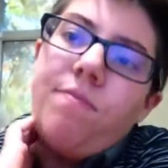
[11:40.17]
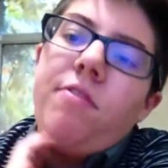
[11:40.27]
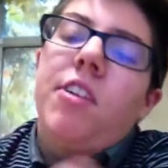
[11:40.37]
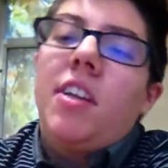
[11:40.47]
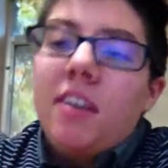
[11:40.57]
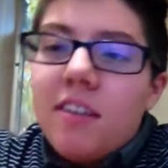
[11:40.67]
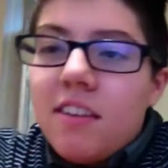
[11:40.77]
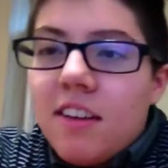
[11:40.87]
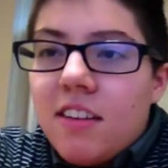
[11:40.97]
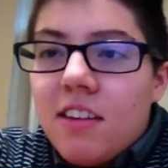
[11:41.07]
she doesn't
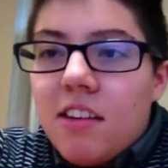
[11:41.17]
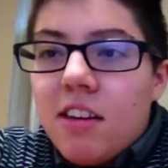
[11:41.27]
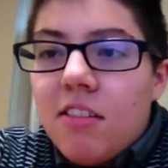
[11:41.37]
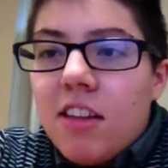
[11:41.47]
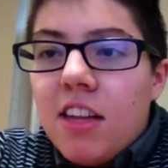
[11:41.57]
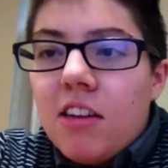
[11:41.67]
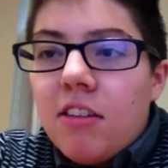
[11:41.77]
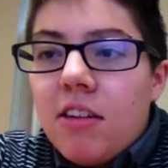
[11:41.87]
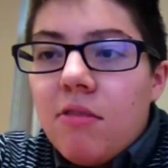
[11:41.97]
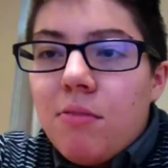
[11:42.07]
necessarily
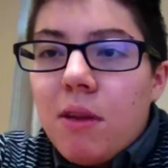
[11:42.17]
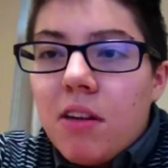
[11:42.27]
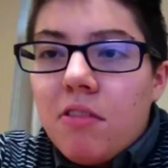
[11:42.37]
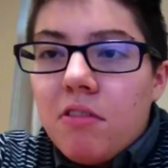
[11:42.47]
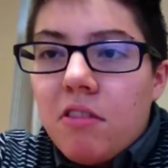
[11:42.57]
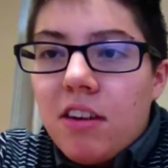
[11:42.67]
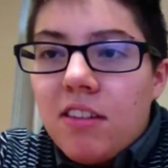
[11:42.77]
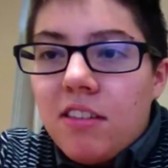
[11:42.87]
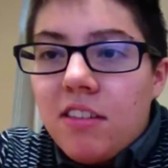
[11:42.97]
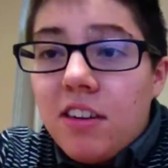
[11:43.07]
agree with medical
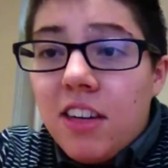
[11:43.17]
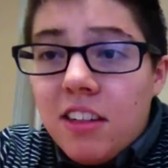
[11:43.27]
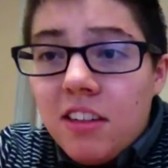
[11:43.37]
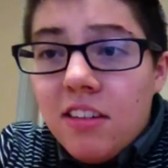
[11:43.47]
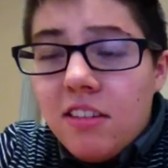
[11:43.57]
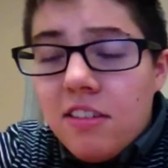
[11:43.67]
transition either.